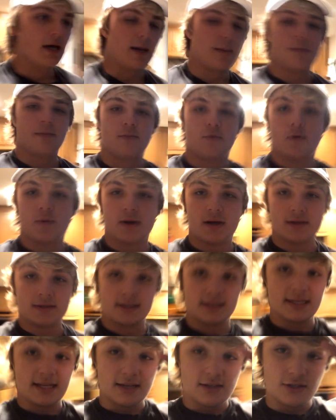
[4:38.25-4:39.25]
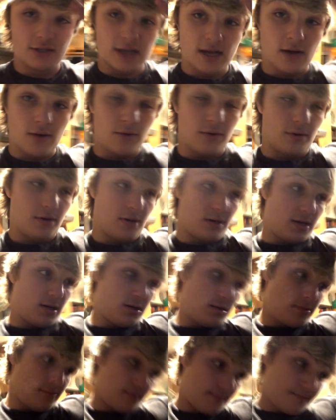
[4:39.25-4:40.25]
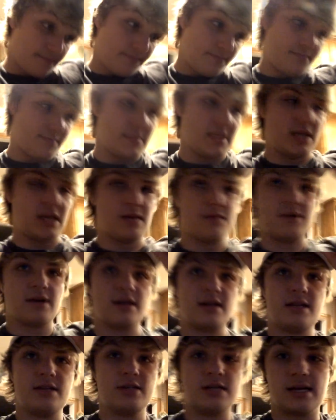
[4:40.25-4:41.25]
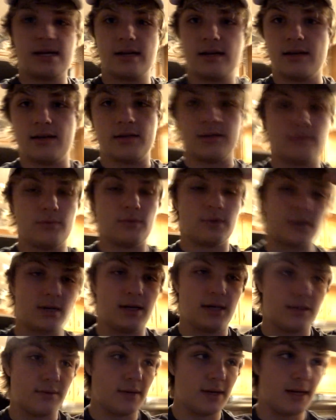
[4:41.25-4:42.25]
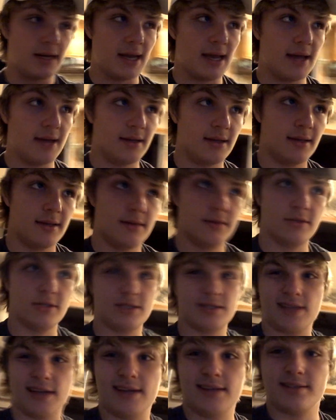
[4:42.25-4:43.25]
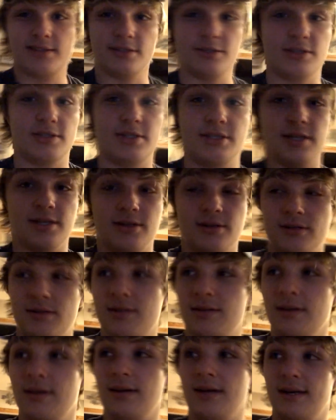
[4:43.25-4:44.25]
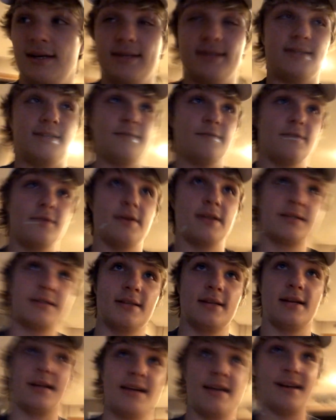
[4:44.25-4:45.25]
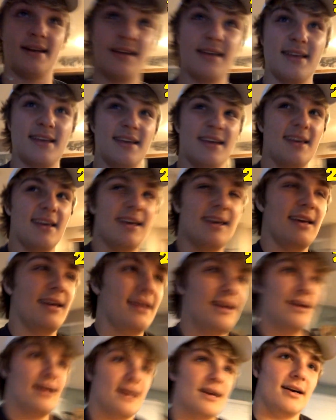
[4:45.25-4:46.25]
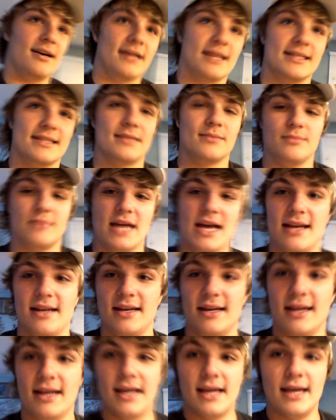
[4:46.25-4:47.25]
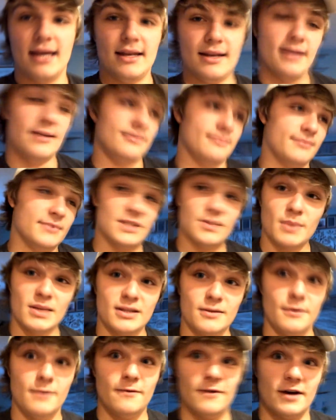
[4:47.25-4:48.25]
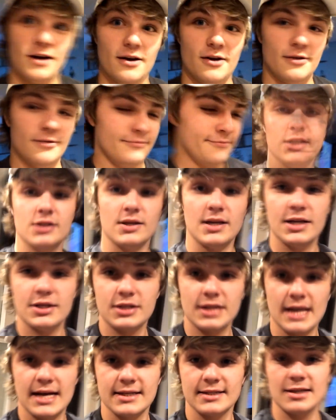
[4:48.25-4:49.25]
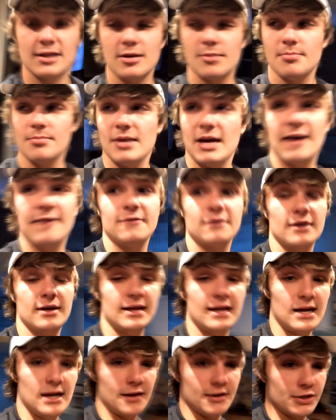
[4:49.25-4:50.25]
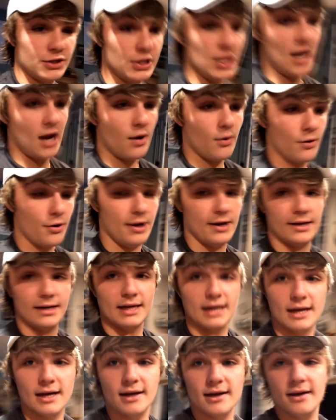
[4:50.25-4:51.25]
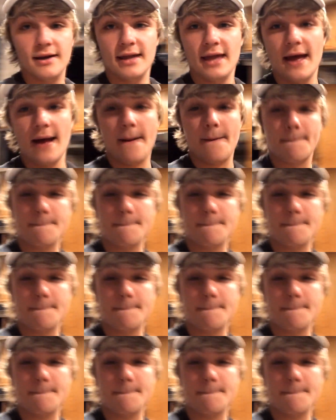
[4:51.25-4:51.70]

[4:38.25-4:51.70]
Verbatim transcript: I'm, we're about to take a shower um, and get ready. Uh, we're gonna get ready to edit and just honestly just chill, honestly, for the rest of the night. Uh, get some editing in and it's about to be fire. So I'll hit you guys up after I get out of the shower and uh, yeah.